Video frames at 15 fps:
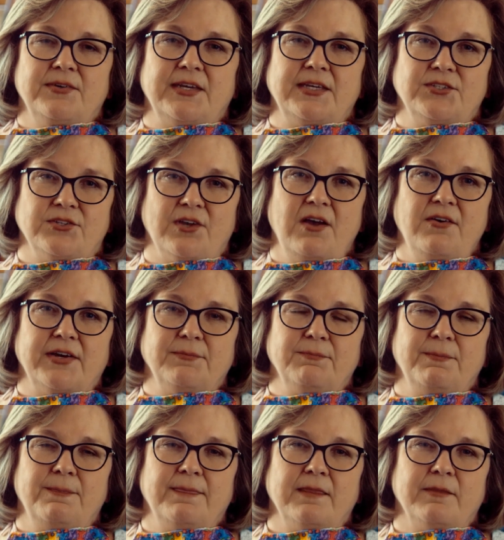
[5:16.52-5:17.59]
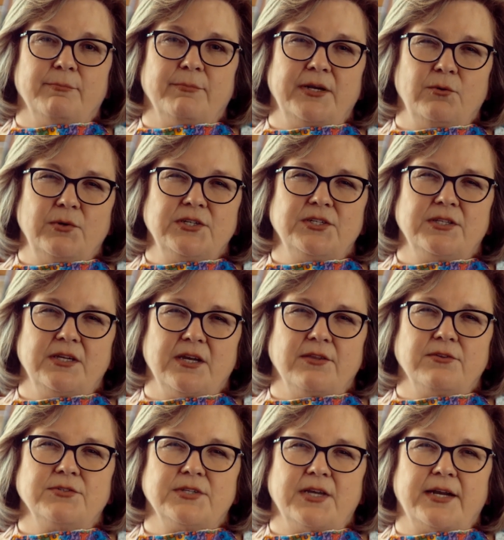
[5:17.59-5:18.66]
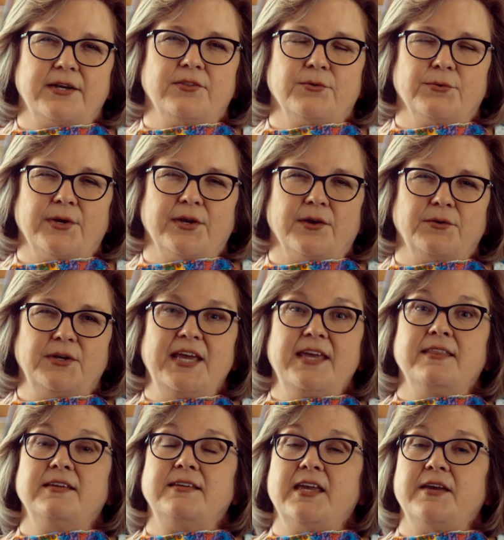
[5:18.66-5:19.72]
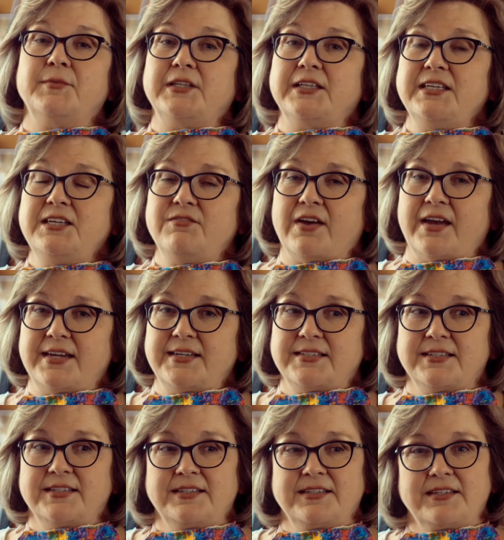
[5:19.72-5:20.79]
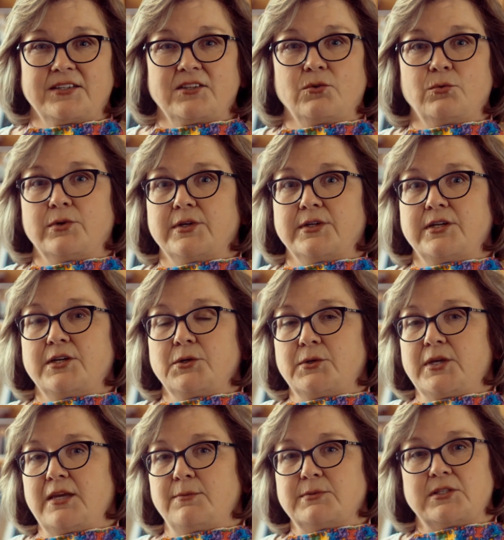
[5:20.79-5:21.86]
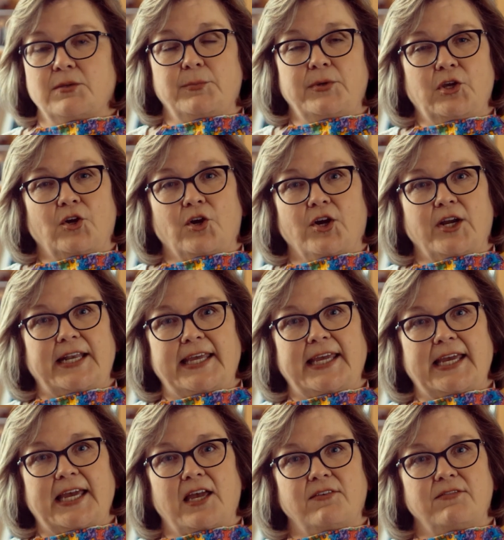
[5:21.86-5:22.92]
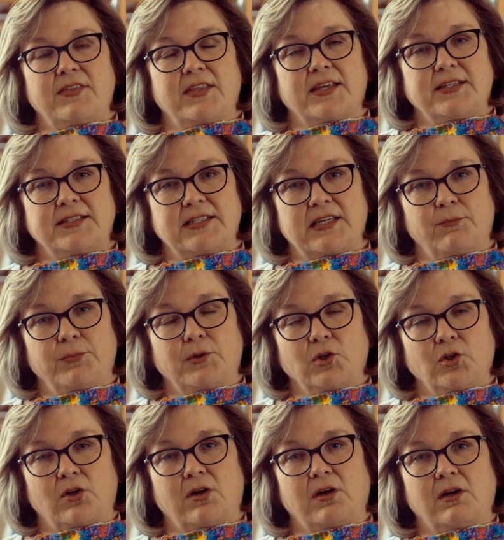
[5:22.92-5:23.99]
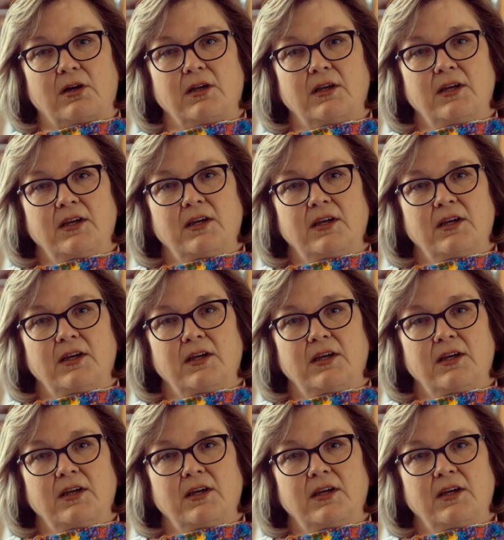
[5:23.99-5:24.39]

He saw him, but he went to the other side of the road. Then came a Levite, the one who keeps the purity of the temple law.